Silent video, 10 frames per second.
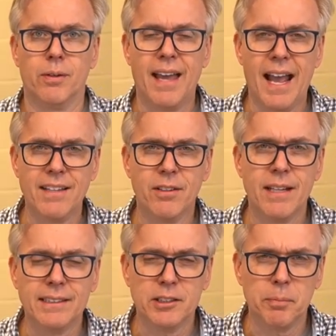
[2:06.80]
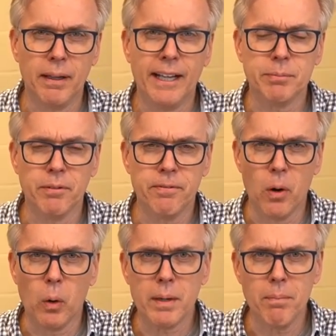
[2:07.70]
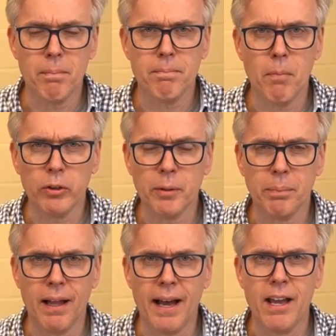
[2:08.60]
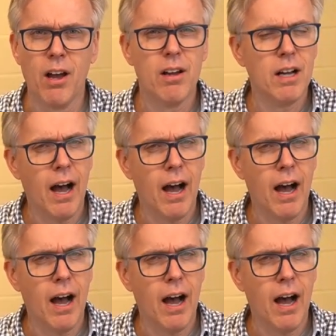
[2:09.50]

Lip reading: So canceling has its place before we multiply.